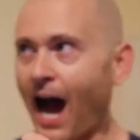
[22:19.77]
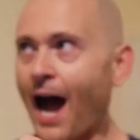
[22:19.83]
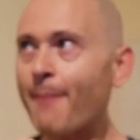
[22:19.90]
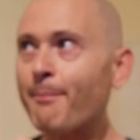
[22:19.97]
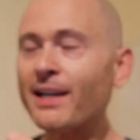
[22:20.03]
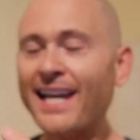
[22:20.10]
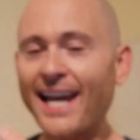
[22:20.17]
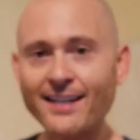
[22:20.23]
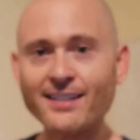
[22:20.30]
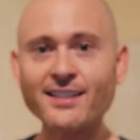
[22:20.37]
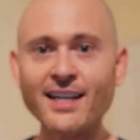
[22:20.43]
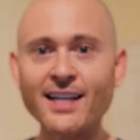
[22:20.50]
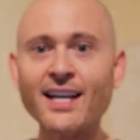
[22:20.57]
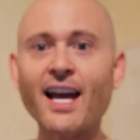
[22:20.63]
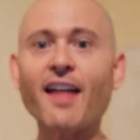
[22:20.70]
I'm
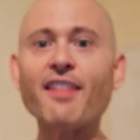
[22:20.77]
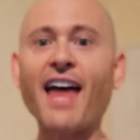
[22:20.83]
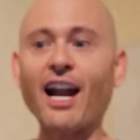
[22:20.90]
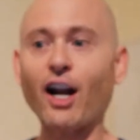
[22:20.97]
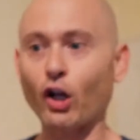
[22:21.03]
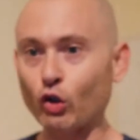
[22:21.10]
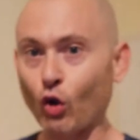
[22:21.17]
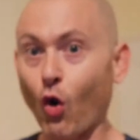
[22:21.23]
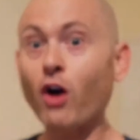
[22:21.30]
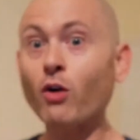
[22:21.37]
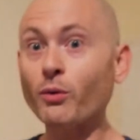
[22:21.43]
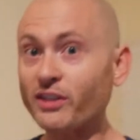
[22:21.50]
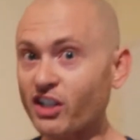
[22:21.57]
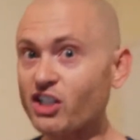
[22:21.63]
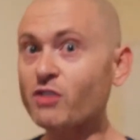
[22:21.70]
guessing that
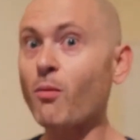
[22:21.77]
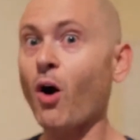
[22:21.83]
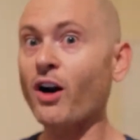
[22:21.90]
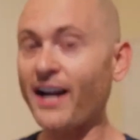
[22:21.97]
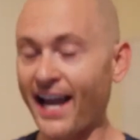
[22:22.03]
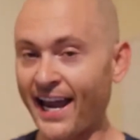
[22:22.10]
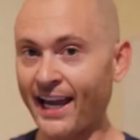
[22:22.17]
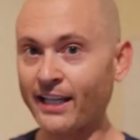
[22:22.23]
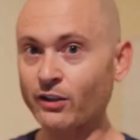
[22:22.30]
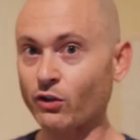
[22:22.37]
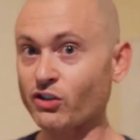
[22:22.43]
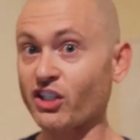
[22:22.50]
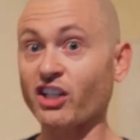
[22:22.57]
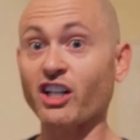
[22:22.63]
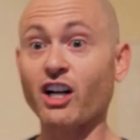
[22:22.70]
along with the smart
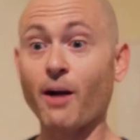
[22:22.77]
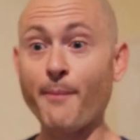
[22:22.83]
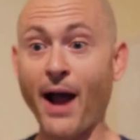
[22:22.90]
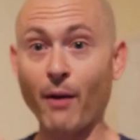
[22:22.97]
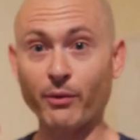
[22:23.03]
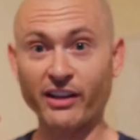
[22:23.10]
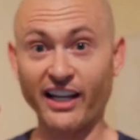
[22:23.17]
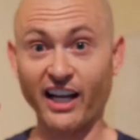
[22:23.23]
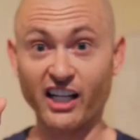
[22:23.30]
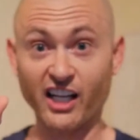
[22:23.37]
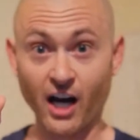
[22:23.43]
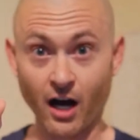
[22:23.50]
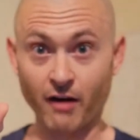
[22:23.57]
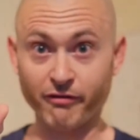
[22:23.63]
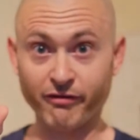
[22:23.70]
handles, they're going to come out with like a
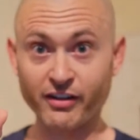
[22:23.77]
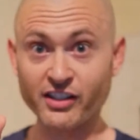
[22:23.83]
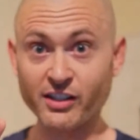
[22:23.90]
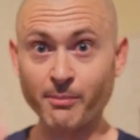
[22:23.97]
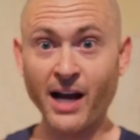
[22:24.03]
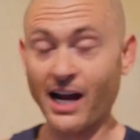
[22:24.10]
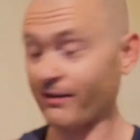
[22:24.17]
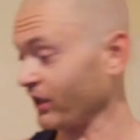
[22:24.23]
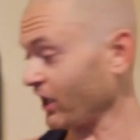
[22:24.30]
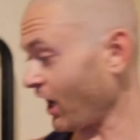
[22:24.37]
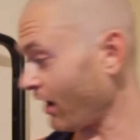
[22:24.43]
cuff, some kind of a